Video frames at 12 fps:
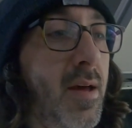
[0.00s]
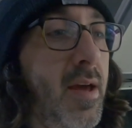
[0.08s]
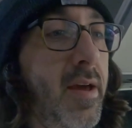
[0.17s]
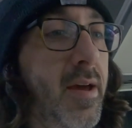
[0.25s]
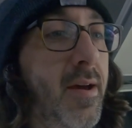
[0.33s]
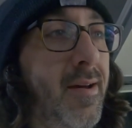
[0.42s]

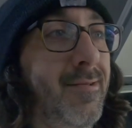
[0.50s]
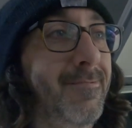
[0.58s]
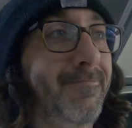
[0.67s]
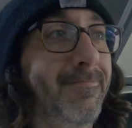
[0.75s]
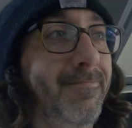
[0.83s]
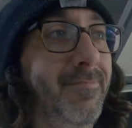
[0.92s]

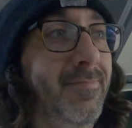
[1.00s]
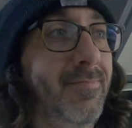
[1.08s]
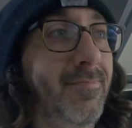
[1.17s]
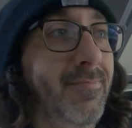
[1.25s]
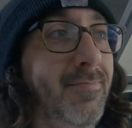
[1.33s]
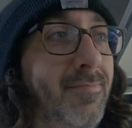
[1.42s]

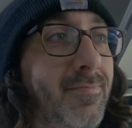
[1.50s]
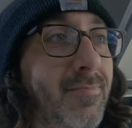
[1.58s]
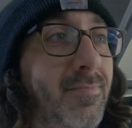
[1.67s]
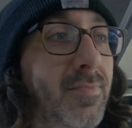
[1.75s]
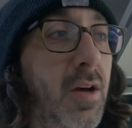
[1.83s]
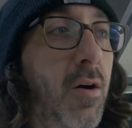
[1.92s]

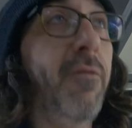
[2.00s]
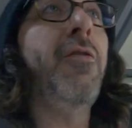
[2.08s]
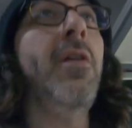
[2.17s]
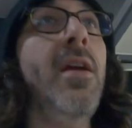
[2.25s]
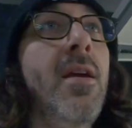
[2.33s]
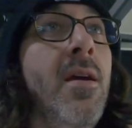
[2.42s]
And
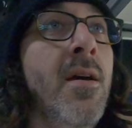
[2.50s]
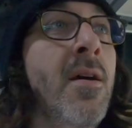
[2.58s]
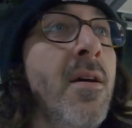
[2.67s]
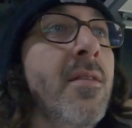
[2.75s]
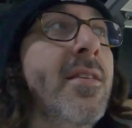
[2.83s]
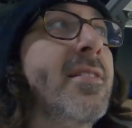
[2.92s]
hopefully
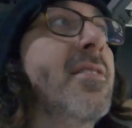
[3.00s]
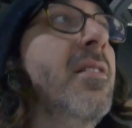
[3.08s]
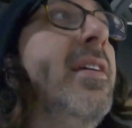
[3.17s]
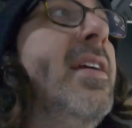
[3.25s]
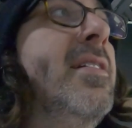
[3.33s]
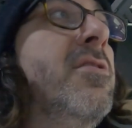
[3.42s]
this
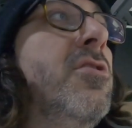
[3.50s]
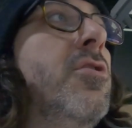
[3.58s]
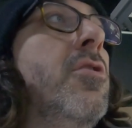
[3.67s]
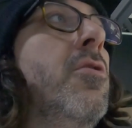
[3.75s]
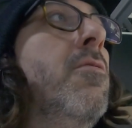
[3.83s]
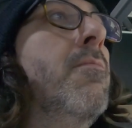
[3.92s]
leads
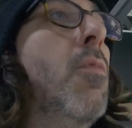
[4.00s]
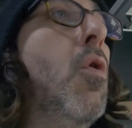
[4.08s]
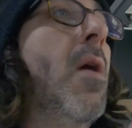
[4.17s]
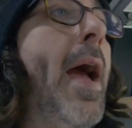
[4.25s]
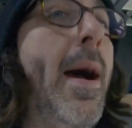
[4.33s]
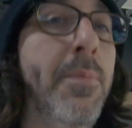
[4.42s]
to
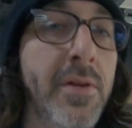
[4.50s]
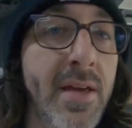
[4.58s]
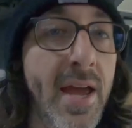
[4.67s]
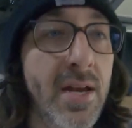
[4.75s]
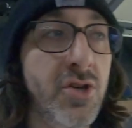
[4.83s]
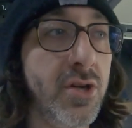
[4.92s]
more
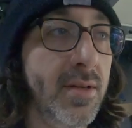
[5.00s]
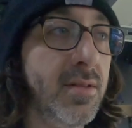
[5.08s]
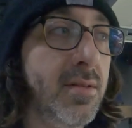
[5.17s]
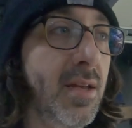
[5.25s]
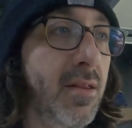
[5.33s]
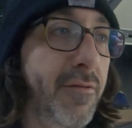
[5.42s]

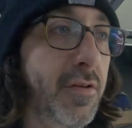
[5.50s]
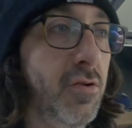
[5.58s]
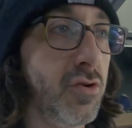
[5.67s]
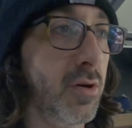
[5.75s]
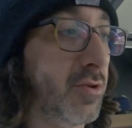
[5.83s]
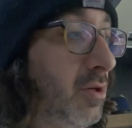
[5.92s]
applications in the
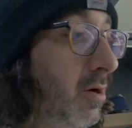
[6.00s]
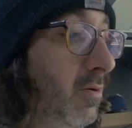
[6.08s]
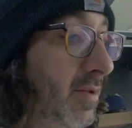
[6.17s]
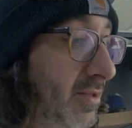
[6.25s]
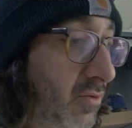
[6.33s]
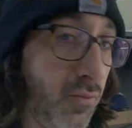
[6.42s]
future. So
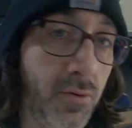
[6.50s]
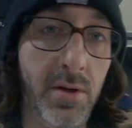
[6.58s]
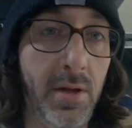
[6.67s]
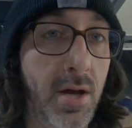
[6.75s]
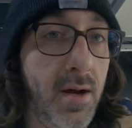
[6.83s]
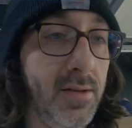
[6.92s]
that's
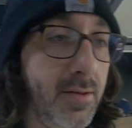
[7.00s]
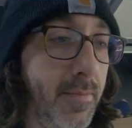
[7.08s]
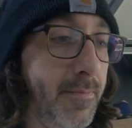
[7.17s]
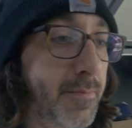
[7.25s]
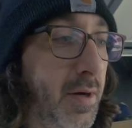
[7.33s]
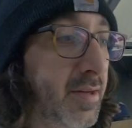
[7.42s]
really
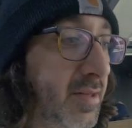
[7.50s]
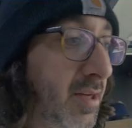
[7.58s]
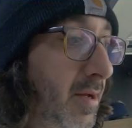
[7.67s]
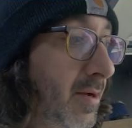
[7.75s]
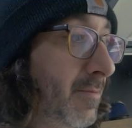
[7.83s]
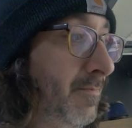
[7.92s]
awesome. But
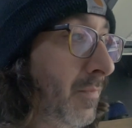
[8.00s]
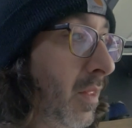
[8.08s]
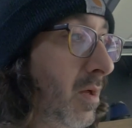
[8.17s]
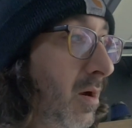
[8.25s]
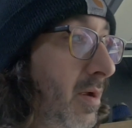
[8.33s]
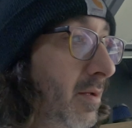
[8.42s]
all
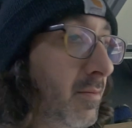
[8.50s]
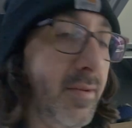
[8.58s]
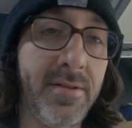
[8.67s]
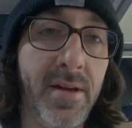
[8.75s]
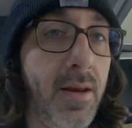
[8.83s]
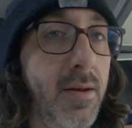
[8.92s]
right,
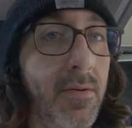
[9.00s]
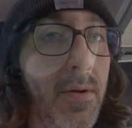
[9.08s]
let's get into